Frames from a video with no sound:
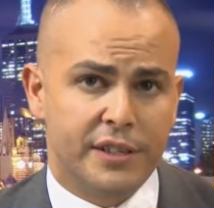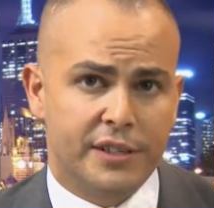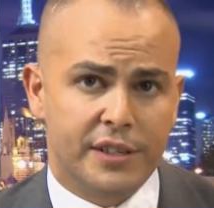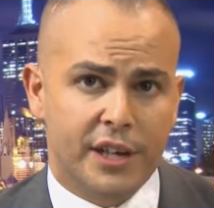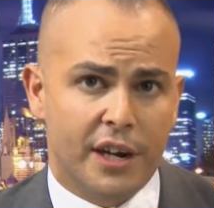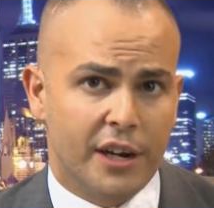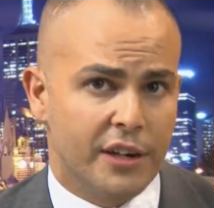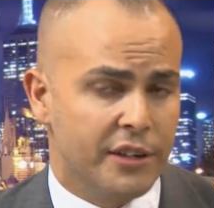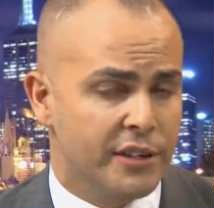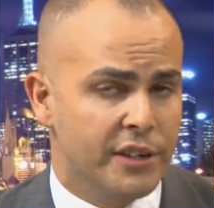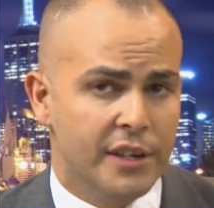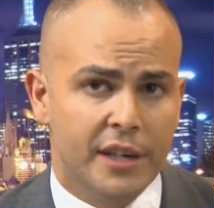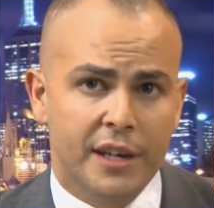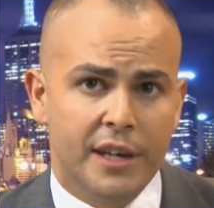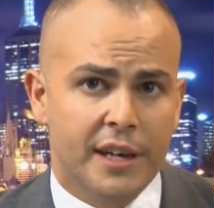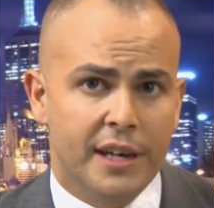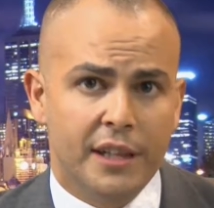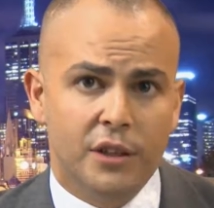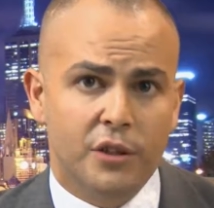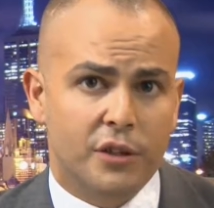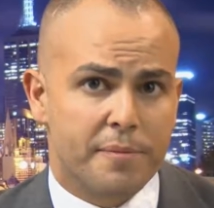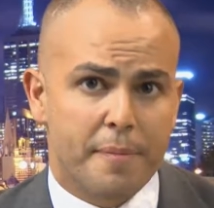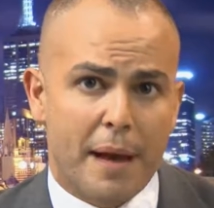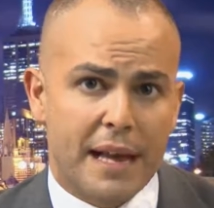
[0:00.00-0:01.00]
So,
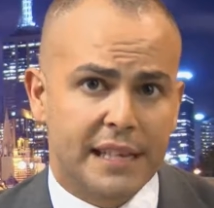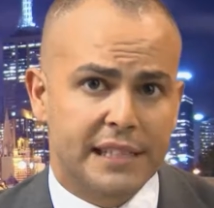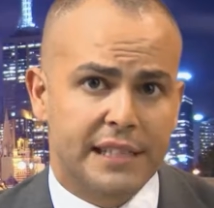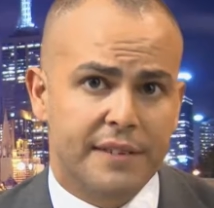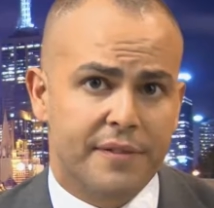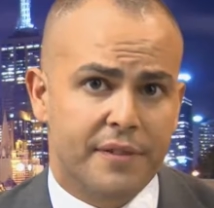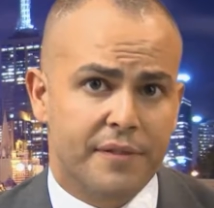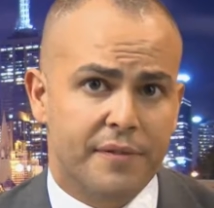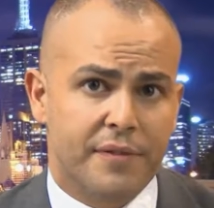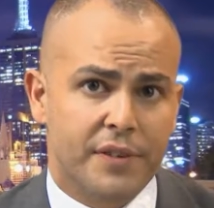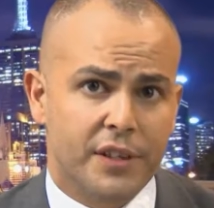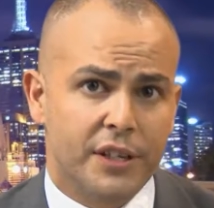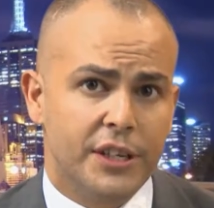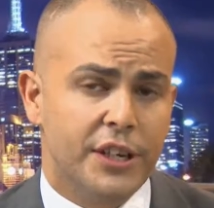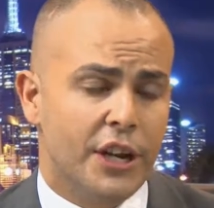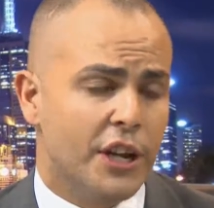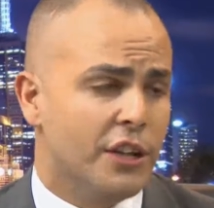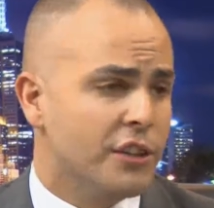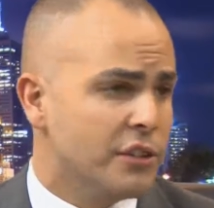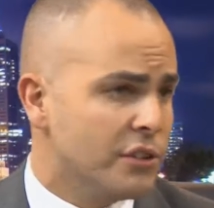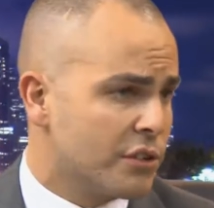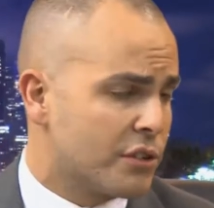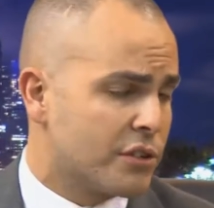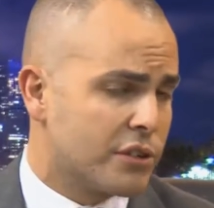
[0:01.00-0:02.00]
look, massive, and you know,
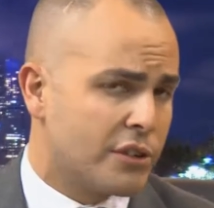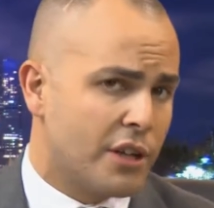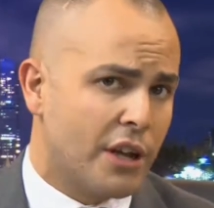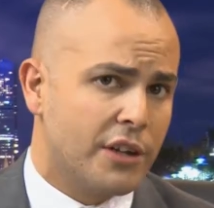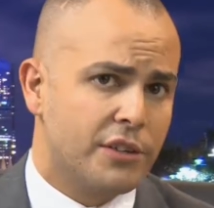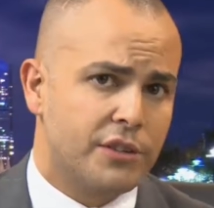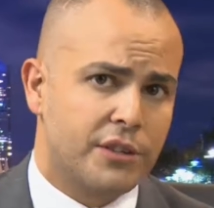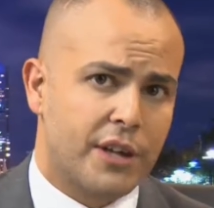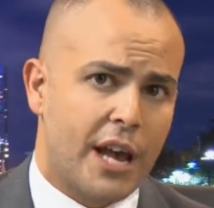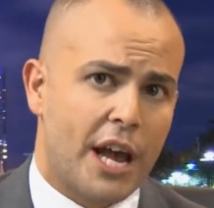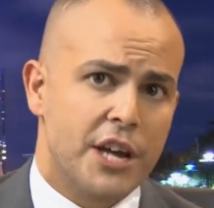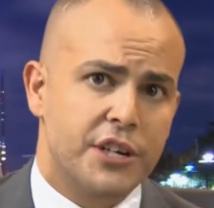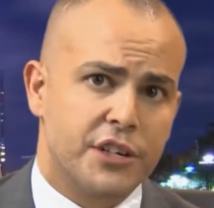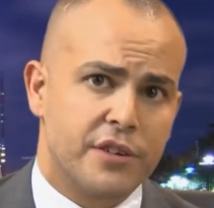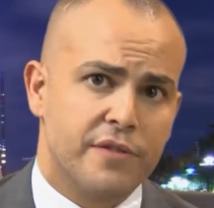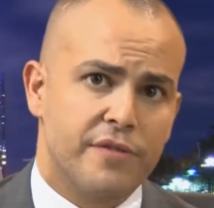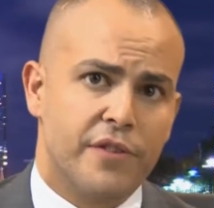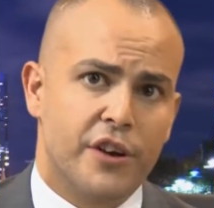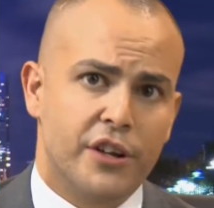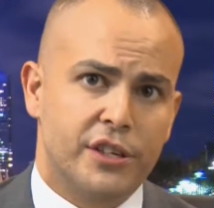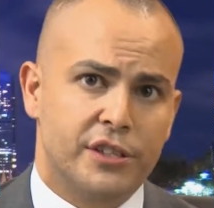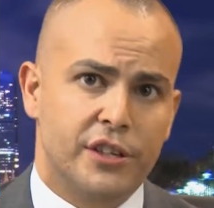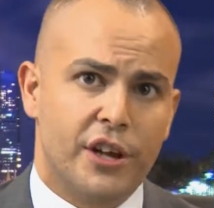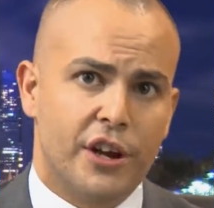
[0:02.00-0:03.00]
look, those Cash
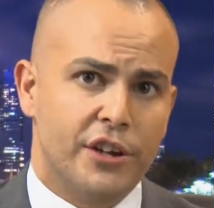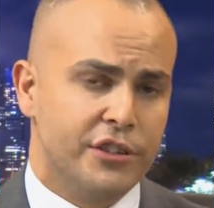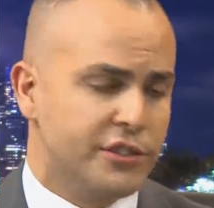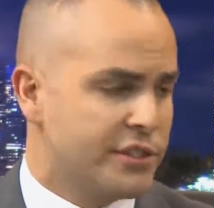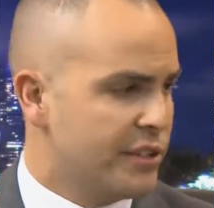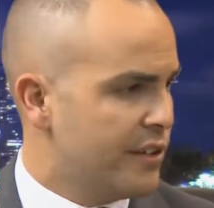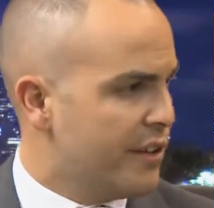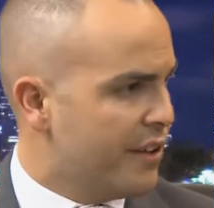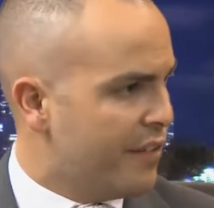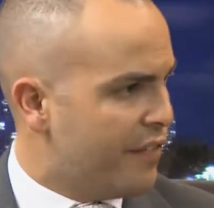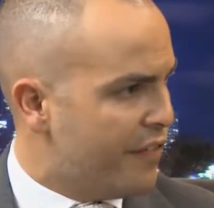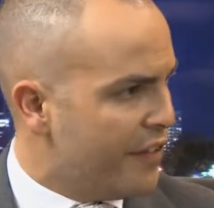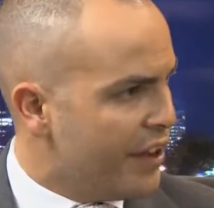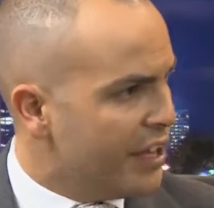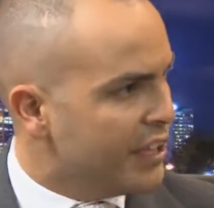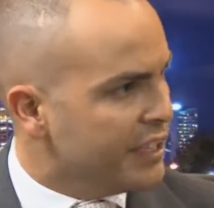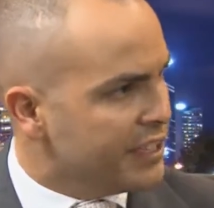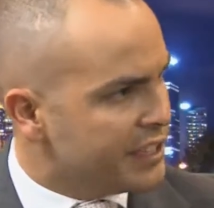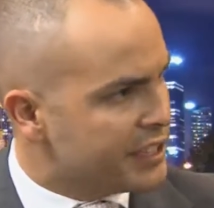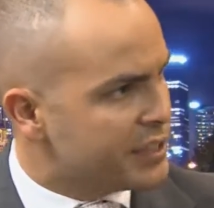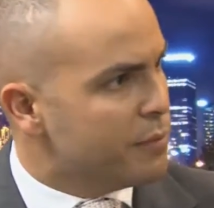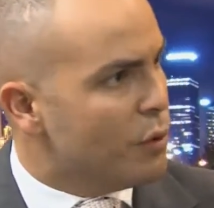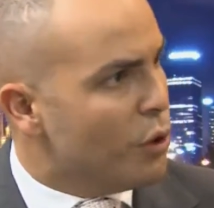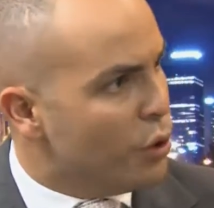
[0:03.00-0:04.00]
Converters loans are fairly
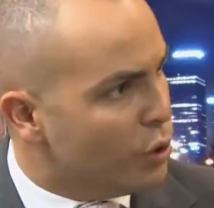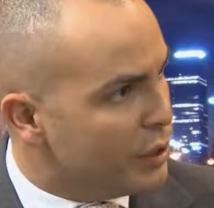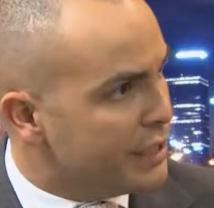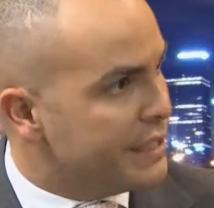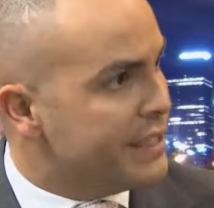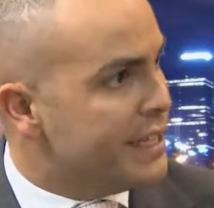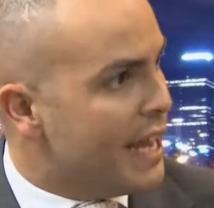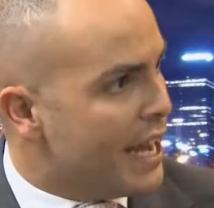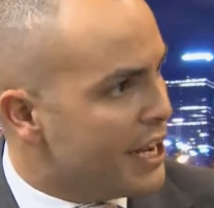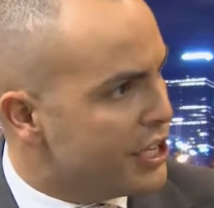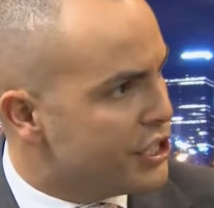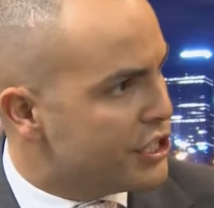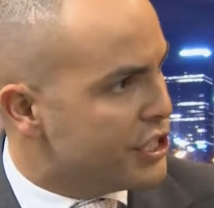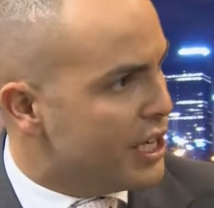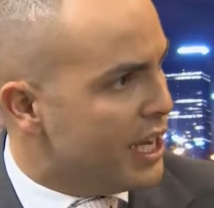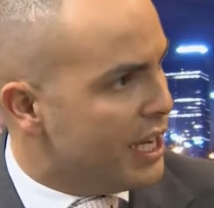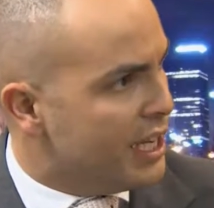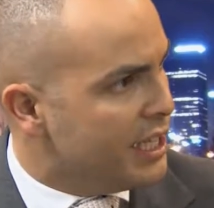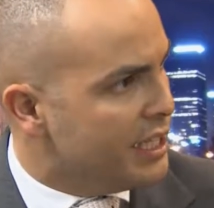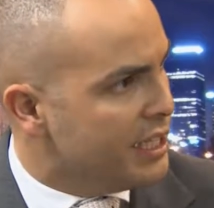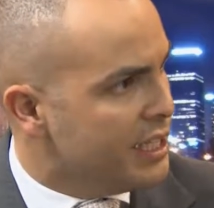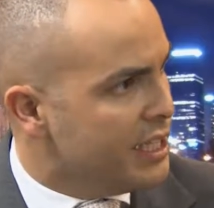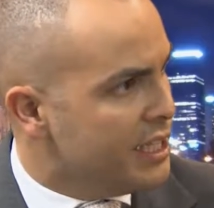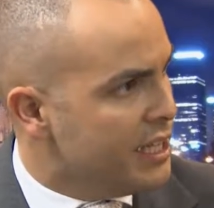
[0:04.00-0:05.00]
small in nature,